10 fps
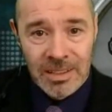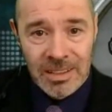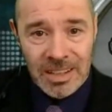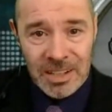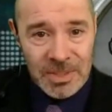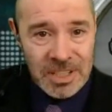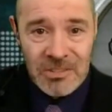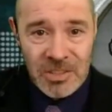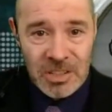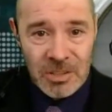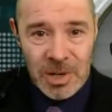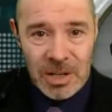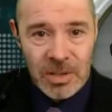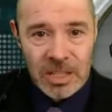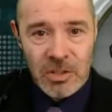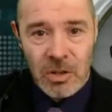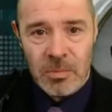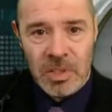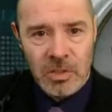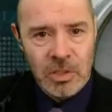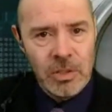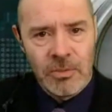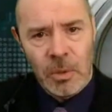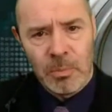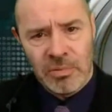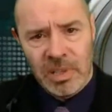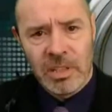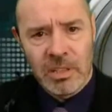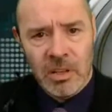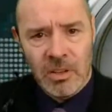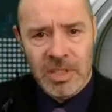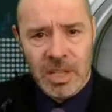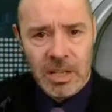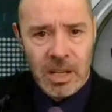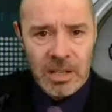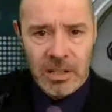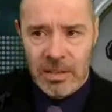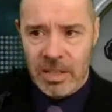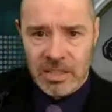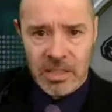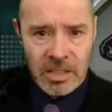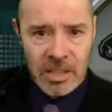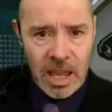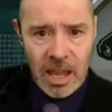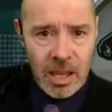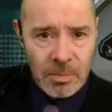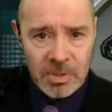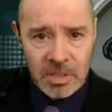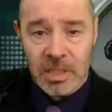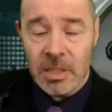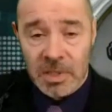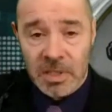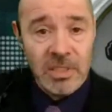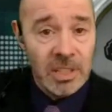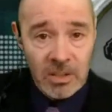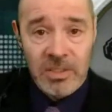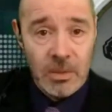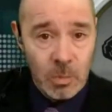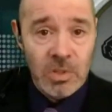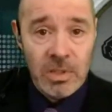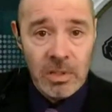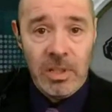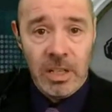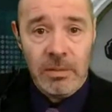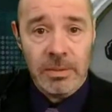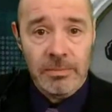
And if it doesn't do well, that's not because you've got brilliant content and this and that happened. It's because your content wasn't good enough.